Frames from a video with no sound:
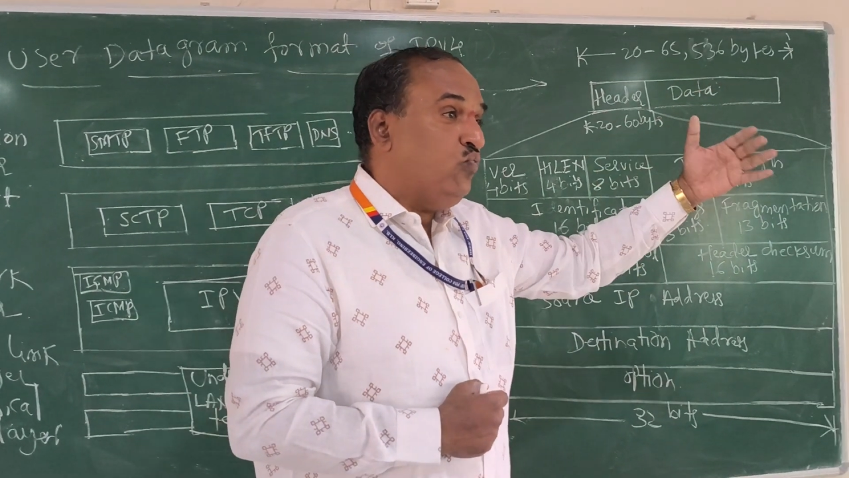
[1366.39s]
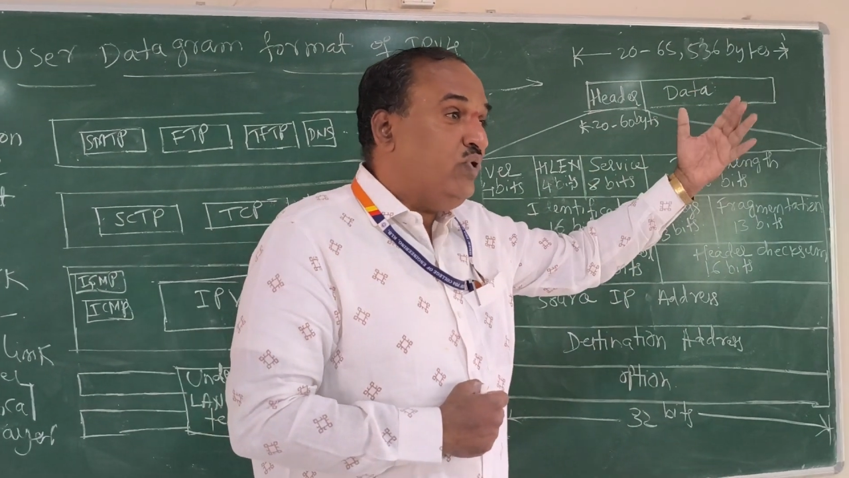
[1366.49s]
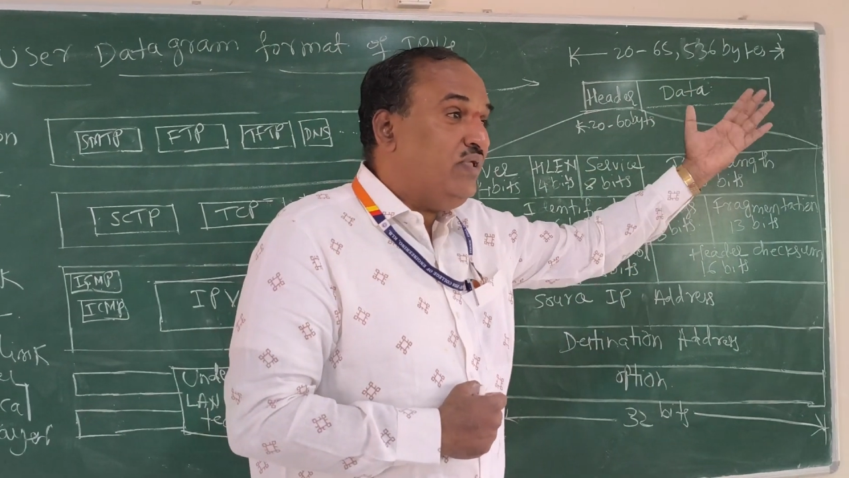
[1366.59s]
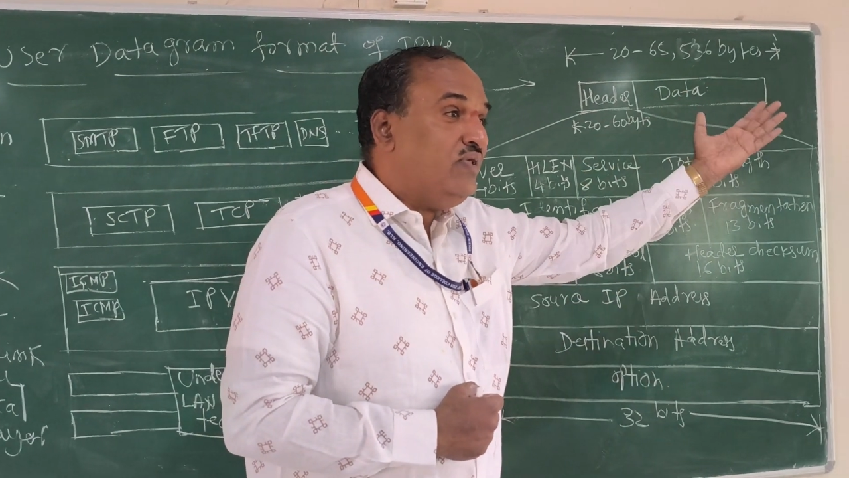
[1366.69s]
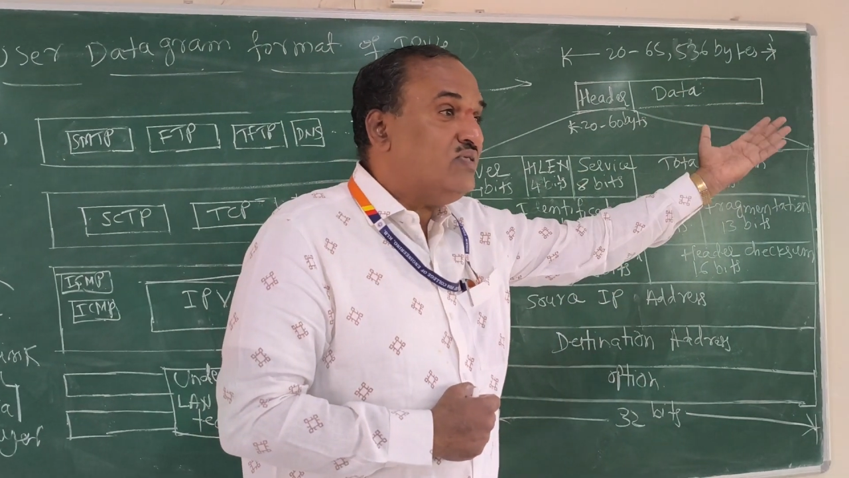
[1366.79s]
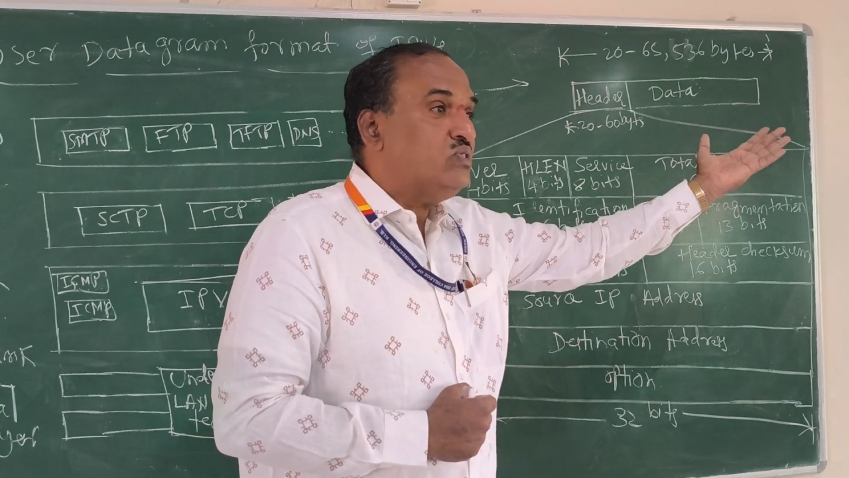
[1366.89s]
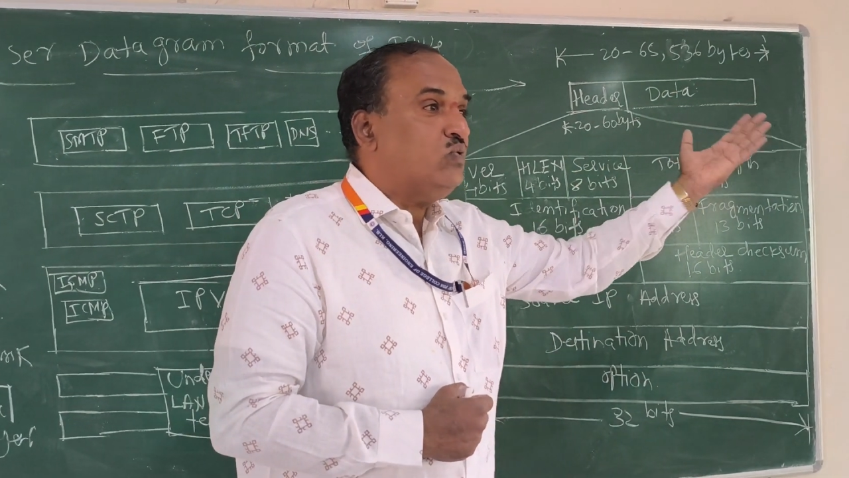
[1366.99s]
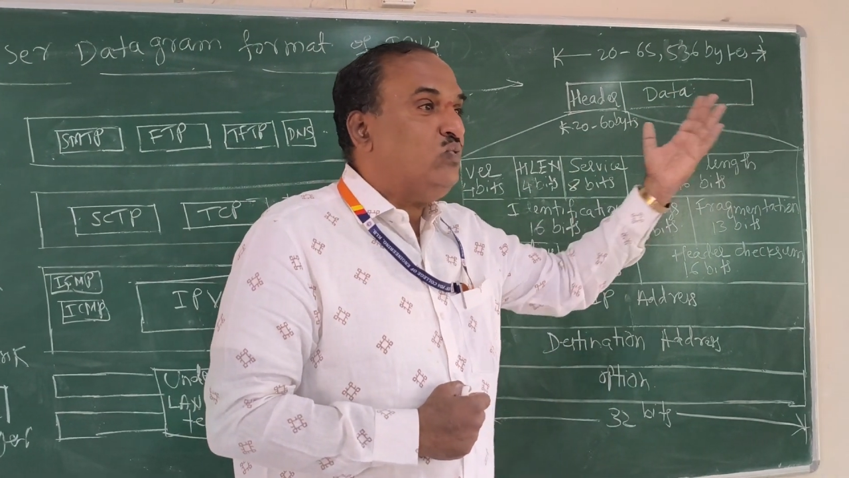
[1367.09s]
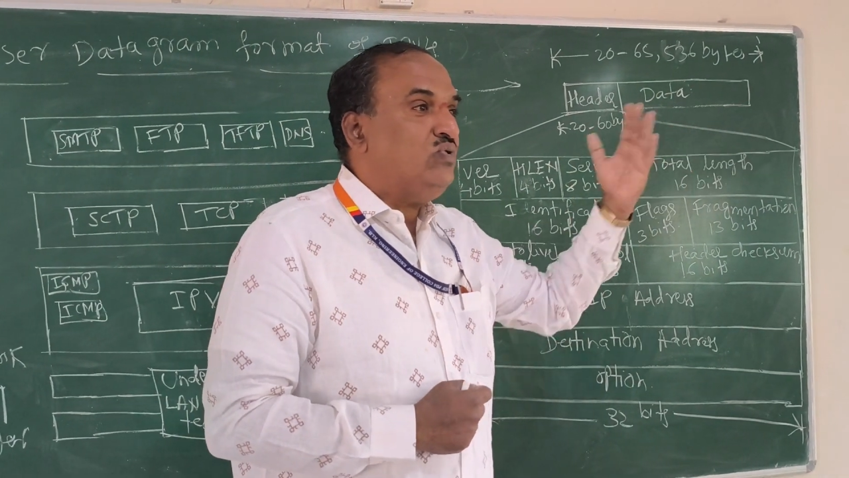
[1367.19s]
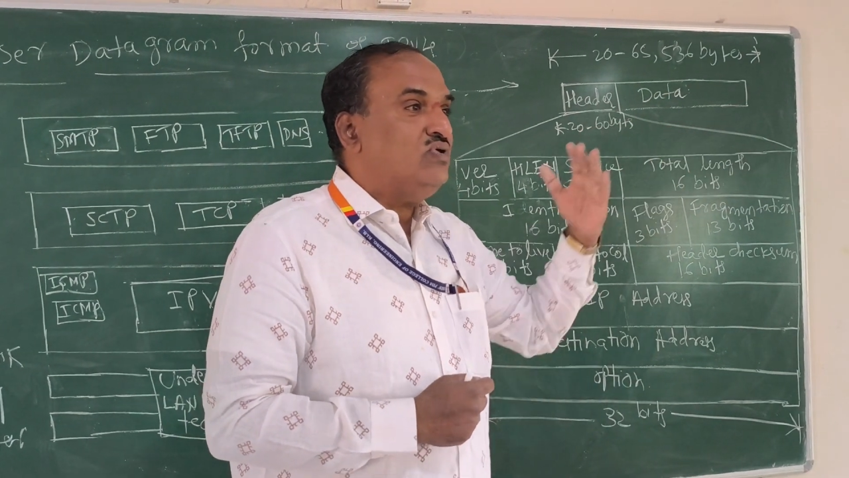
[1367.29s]
various
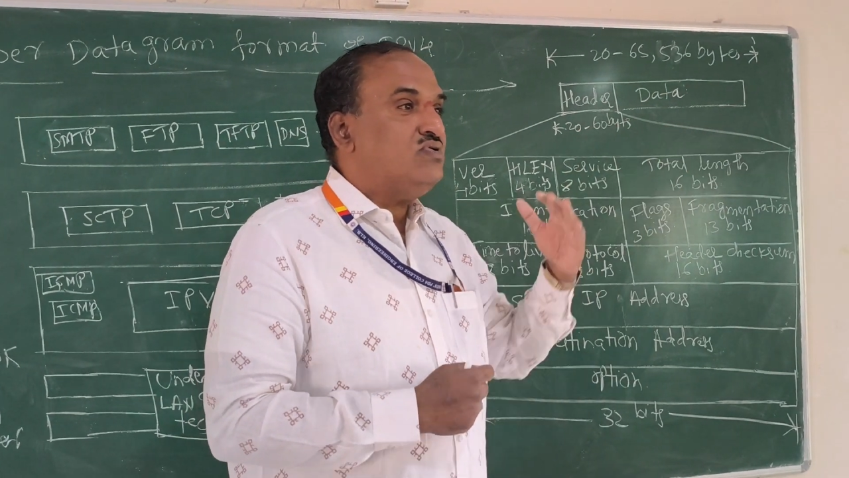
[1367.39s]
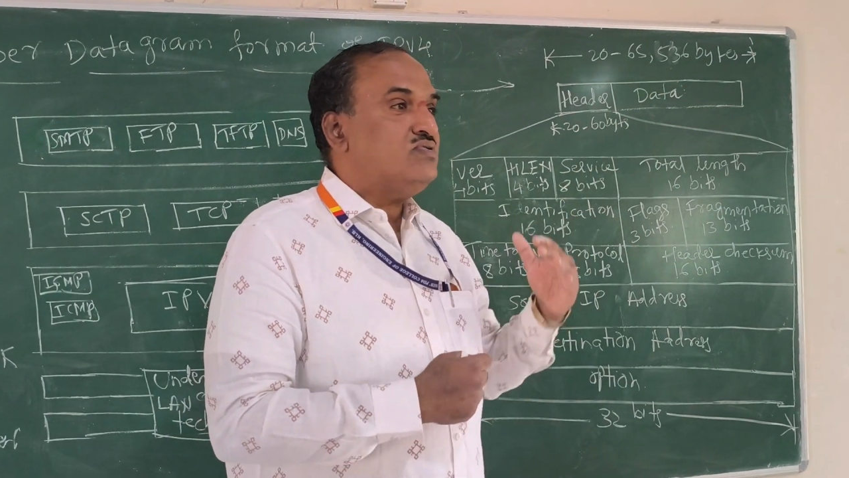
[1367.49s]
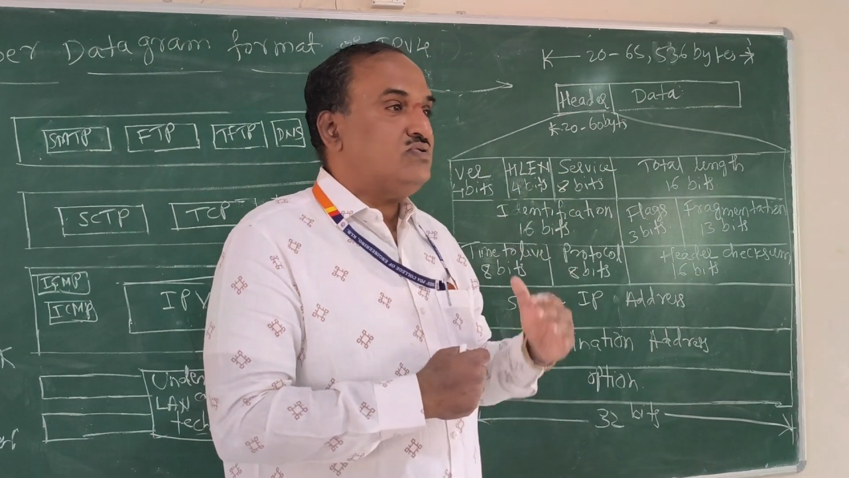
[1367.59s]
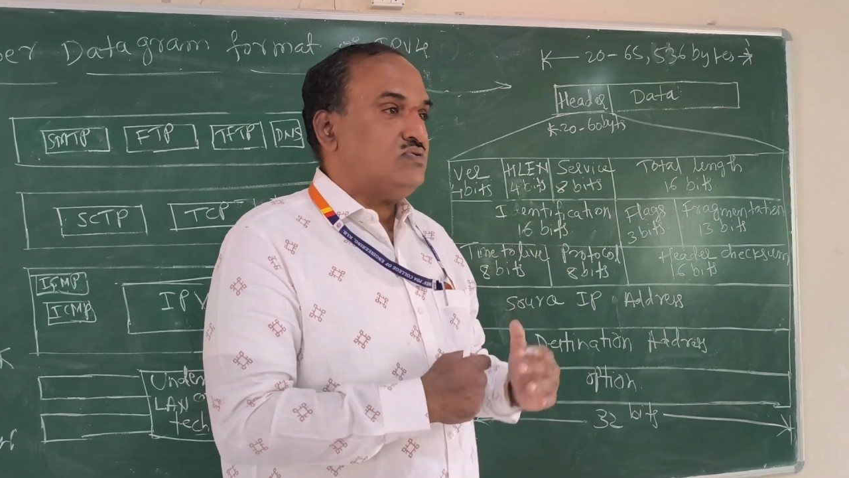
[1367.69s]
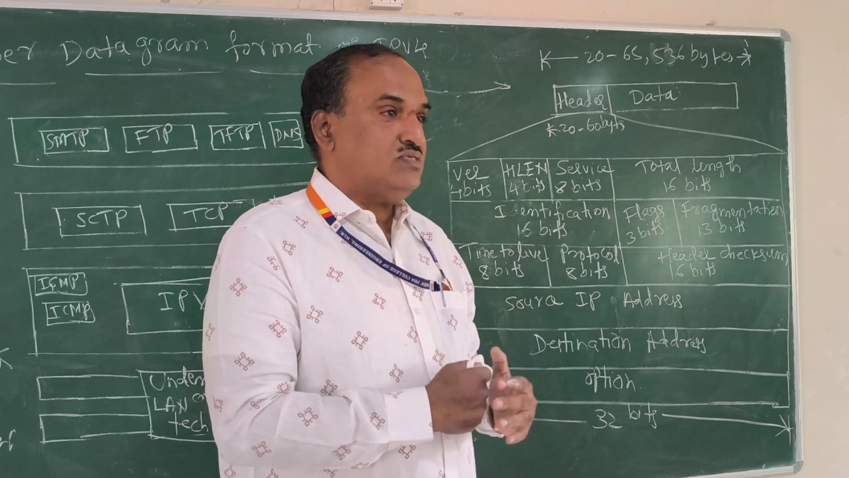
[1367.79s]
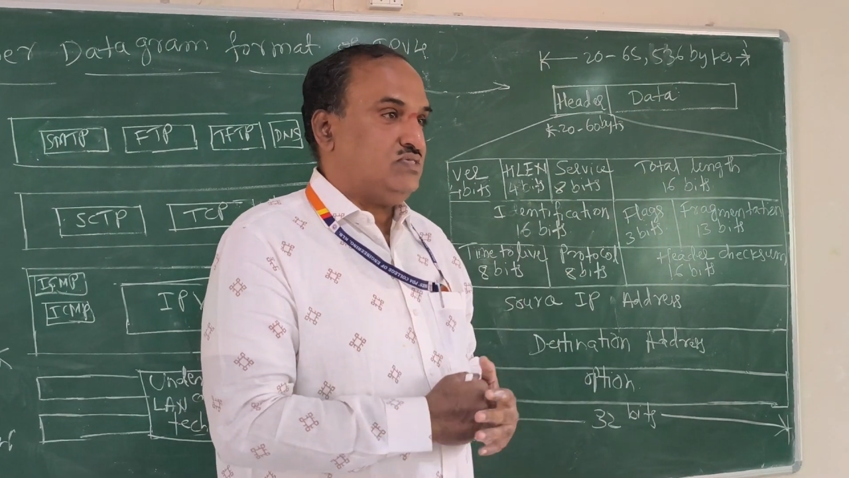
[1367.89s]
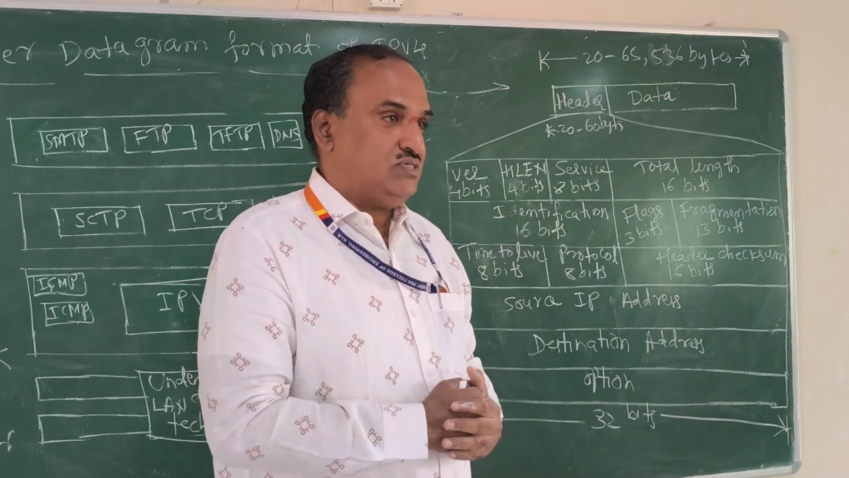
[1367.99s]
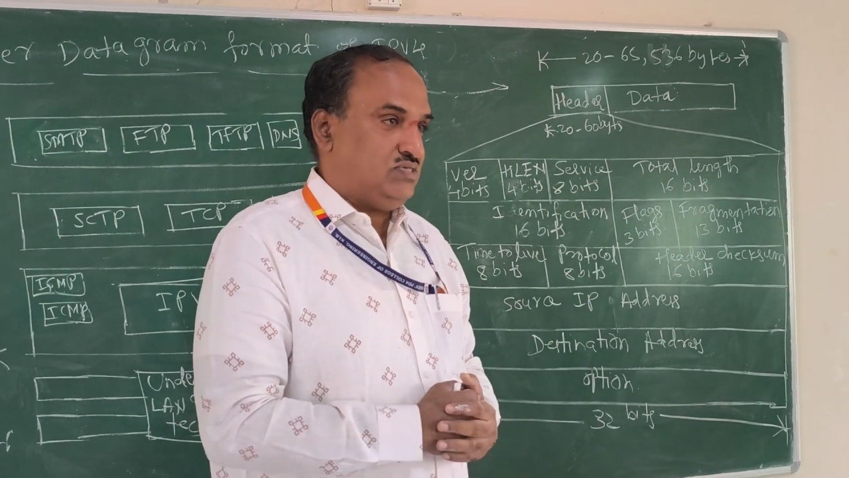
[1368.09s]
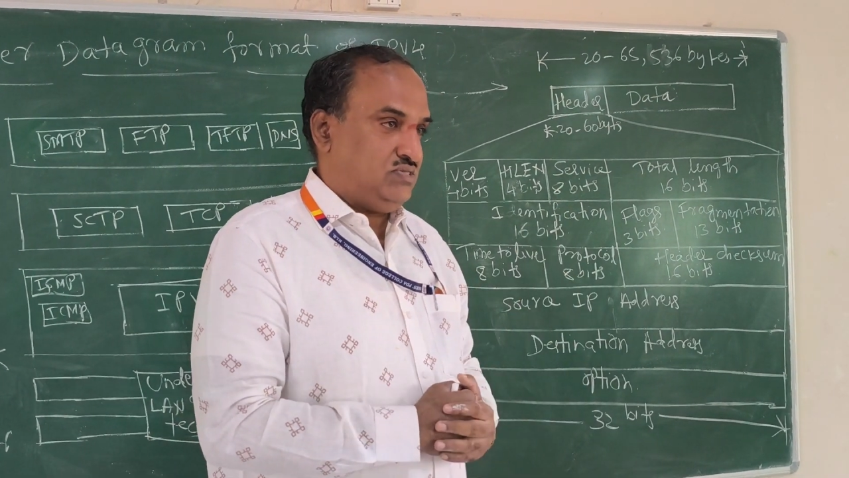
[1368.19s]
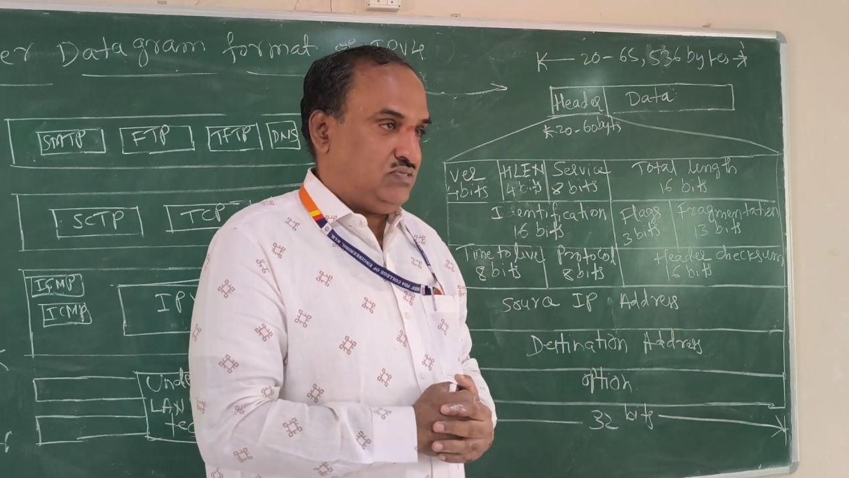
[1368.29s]

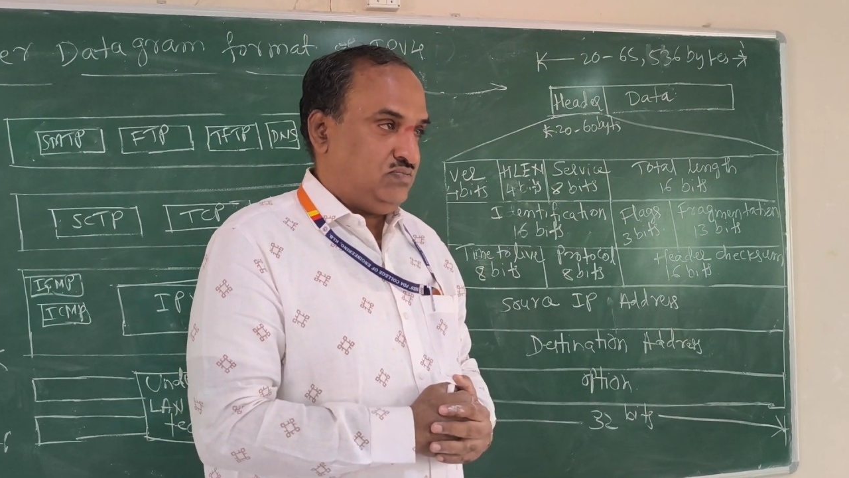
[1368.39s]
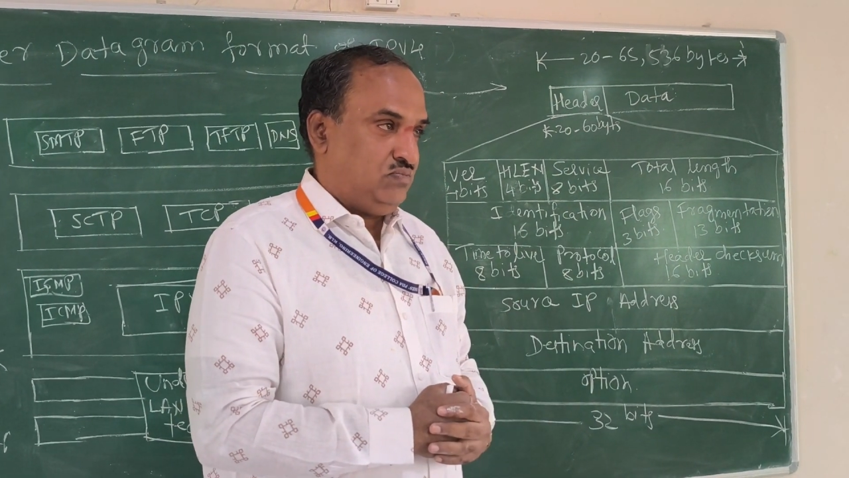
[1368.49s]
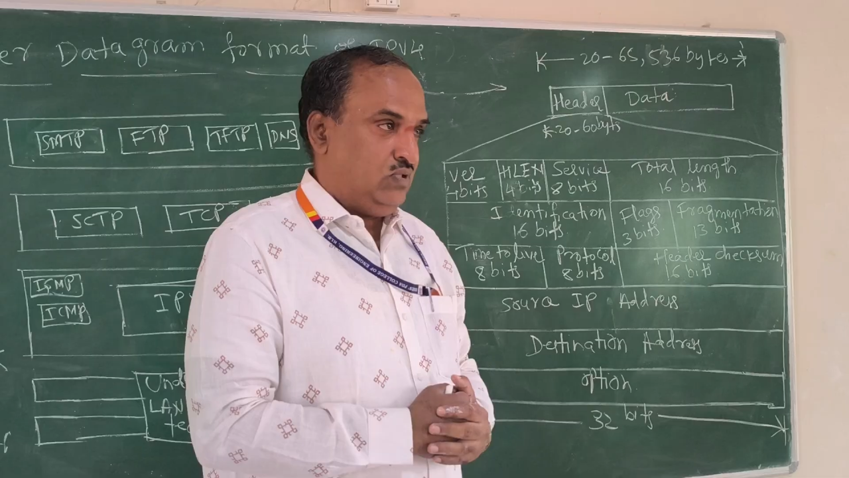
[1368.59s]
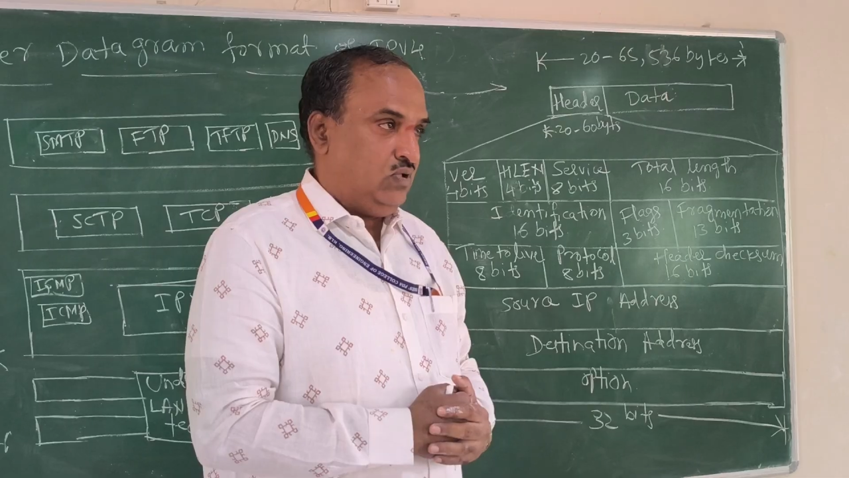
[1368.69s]
routers.